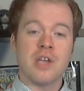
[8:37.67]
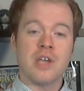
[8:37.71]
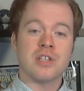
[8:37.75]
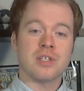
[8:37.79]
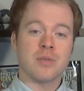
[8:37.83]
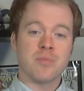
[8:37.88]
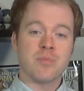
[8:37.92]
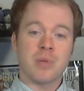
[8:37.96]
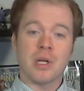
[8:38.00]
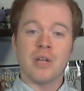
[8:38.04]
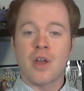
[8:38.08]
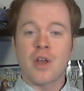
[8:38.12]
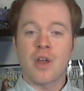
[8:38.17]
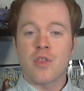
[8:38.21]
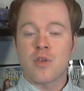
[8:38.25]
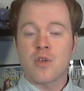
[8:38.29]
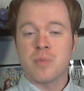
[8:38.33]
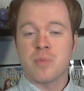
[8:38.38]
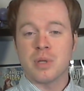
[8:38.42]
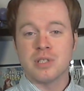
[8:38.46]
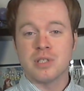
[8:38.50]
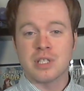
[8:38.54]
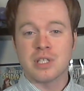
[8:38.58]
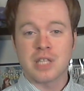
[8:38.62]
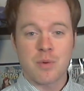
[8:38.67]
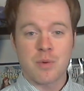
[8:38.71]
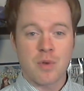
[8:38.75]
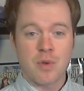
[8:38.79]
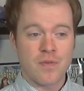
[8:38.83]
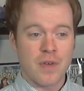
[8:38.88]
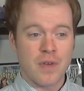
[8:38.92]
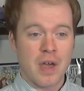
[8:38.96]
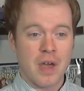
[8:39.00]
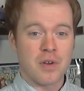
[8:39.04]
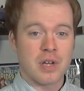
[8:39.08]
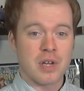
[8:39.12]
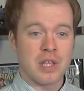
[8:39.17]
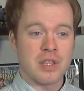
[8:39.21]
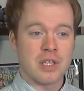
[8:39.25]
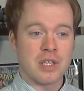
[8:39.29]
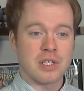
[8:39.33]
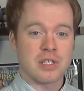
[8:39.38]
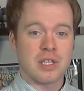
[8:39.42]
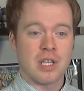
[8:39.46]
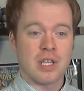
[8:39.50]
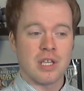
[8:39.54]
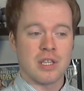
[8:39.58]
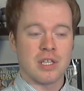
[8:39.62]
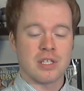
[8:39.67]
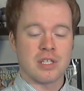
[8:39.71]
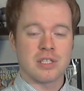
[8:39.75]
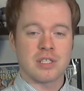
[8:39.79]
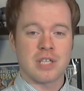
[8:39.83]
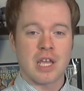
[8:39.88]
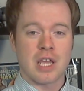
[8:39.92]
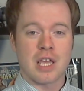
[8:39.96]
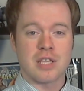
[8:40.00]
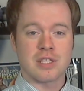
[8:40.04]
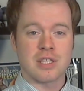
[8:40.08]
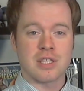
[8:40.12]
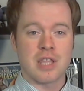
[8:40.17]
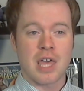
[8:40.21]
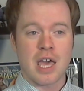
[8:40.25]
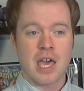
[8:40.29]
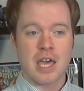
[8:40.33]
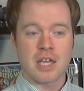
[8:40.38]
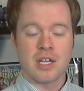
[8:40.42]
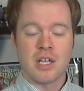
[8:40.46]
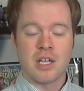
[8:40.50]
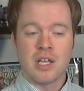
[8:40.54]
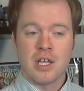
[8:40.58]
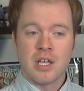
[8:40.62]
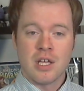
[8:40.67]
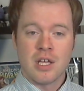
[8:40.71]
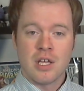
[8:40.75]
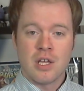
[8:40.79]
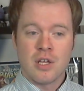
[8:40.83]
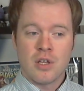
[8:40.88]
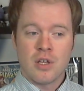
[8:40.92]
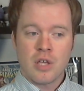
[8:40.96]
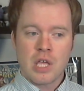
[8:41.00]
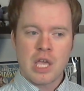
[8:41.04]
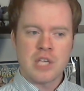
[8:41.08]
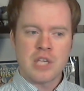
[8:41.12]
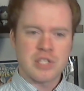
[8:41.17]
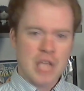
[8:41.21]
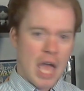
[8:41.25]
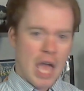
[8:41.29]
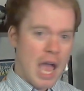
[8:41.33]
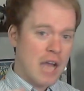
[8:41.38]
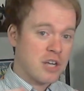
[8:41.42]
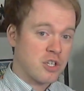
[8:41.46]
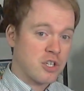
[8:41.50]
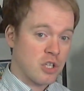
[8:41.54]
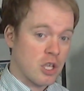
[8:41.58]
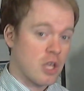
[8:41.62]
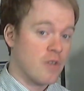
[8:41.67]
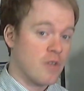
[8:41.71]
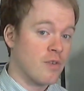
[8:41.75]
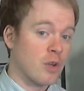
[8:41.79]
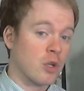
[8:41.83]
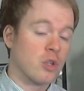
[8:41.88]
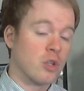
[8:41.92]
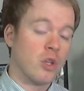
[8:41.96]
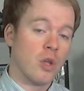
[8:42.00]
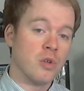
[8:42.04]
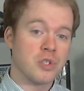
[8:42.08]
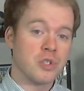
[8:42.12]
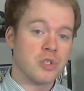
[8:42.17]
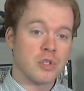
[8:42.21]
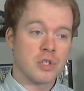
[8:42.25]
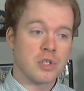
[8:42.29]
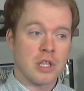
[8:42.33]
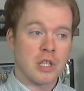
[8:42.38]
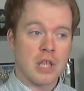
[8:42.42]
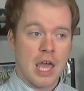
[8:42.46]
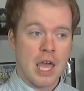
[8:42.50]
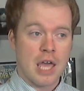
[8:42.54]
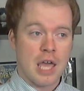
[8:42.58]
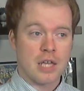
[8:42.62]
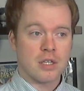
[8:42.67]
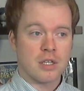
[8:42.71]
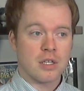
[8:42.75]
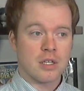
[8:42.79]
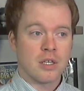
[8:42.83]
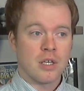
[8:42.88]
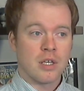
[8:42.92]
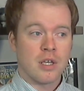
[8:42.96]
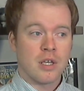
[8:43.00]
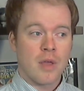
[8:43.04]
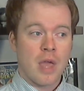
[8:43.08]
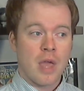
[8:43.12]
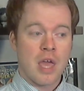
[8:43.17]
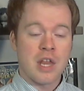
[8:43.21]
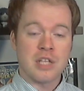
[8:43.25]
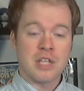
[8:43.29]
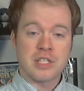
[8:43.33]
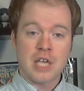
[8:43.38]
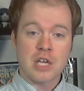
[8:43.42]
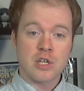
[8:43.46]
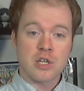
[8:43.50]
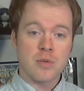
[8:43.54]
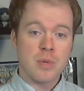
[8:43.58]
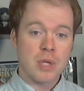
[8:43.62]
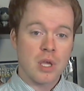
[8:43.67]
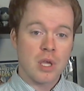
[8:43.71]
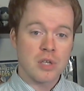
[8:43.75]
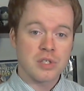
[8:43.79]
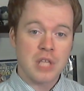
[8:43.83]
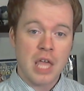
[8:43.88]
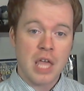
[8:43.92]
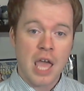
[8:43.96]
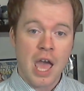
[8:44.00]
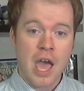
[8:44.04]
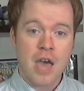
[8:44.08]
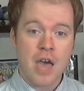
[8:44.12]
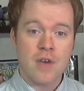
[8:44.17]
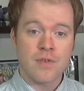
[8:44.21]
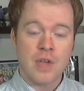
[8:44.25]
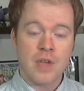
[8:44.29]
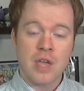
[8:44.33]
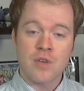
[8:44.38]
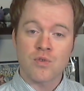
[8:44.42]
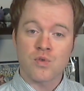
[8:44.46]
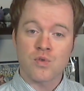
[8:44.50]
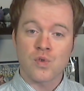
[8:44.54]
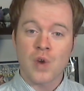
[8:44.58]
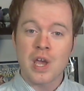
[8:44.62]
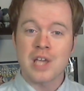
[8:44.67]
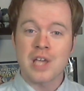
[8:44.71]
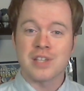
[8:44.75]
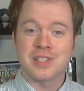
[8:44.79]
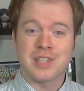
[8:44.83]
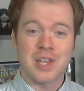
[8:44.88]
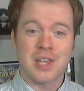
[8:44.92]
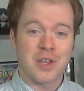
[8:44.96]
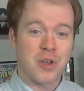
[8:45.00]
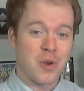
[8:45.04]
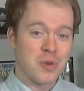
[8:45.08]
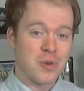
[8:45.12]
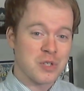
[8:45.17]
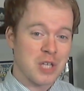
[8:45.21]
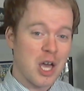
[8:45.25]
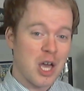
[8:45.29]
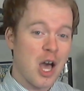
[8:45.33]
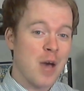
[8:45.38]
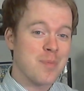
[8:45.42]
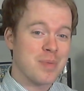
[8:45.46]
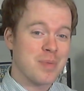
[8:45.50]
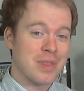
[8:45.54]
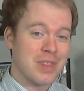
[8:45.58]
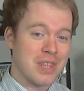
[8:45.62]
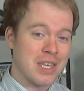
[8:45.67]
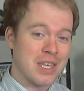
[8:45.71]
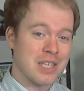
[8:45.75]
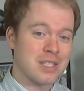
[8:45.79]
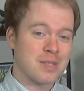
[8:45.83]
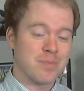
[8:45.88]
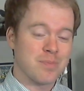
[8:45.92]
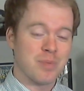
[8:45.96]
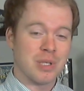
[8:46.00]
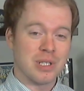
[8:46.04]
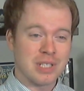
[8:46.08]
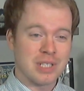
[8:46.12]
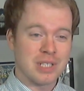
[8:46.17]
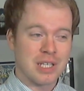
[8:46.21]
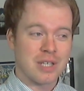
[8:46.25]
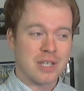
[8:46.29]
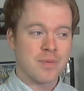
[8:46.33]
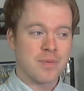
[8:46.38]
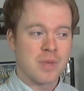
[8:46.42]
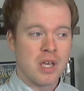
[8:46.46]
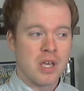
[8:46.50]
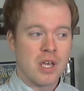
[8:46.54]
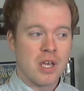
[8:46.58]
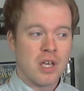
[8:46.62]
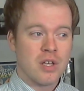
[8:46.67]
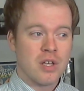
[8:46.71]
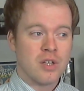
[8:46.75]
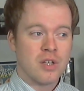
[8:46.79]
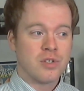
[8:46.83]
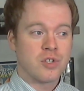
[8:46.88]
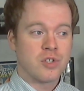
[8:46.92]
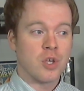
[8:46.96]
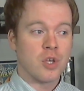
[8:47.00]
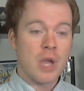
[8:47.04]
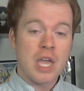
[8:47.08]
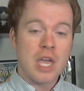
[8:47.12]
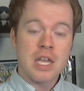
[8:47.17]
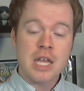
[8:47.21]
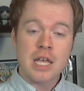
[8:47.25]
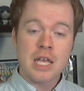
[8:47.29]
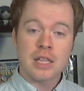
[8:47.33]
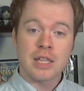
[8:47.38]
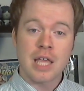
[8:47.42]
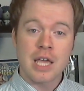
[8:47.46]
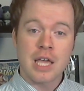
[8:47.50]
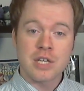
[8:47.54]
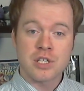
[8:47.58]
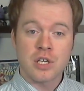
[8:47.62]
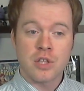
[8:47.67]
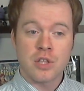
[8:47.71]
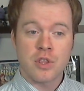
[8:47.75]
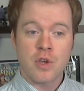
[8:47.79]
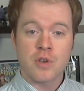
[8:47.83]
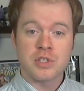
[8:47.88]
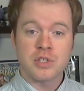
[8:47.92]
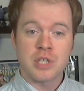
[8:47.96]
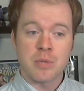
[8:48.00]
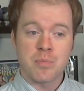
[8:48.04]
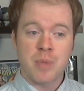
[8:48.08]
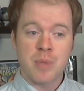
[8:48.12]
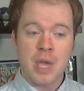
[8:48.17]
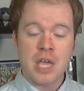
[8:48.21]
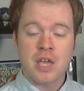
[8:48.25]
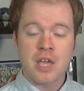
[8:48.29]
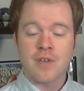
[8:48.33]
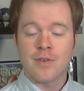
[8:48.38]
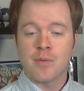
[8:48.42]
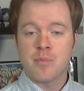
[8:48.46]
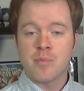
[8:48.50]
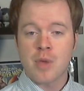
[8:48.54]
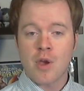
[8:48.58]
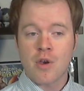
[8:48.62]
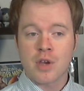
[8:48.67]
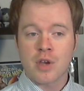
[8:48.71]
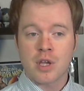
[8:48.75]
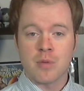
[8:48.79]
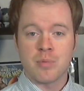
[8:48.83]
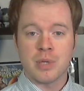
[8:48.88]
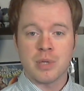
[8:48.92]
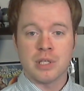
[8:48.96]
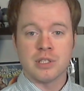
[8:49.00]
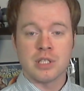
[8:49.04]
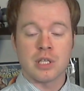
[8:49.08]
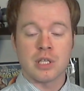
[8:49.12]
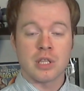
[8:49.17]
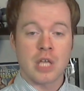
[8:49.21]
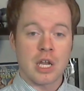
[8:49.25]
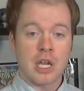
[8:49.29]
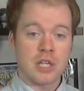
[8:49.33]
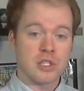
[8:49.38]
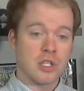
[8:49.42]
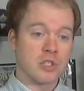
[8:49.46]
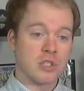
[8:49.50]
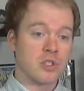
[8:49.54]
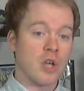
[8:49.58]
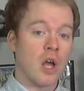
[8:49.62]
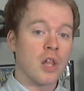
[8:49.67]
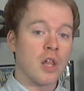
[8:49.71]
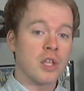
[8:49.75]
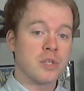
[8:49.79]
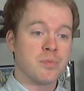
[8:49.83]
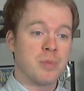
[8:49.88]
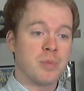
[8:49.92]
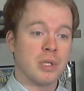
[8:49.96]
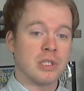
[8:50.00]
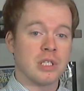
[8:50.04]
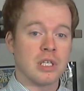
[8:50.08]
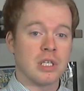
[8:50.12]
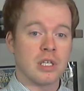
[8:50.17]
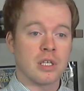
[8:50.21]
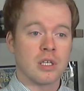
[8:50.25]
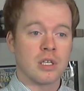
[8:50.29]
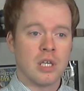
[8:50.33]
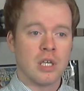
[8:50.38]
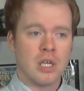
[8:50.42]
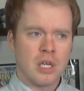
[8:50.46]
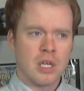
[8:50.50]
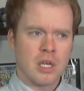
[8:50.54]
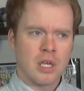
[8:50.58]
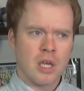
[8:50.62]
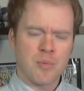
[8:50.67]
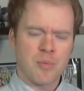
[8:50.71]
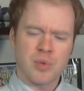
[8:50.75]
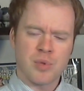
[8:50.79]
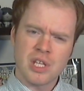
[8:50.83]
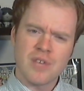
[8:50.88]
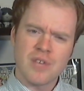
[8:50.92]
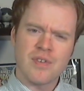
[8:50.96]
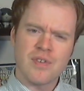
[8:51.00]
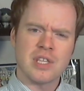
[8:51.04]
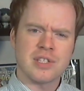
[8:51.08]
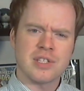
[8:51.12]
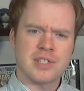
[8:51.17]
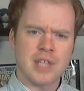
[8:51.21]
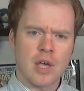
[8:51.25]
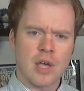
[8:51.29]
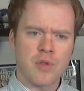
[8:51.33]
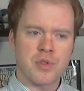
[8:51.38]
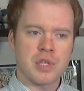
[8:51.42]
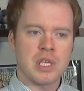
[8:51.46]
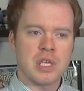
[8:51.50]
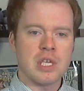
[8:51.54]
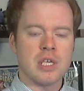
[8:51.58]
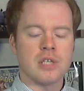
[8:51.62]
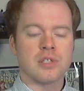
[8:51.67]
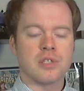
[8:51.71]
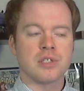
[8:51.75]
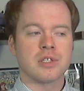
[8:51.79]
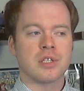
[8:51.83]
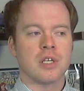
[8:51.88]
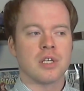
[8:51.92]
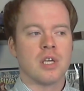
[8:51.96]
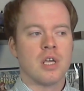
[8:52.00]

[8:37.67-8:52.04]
another building that we found in the States that is actually even closer to that. And it's actually because they have a race that goes up this building. So in Atlanta, there's a Bank of America building that is the tallest building, I believe, in the Southeast.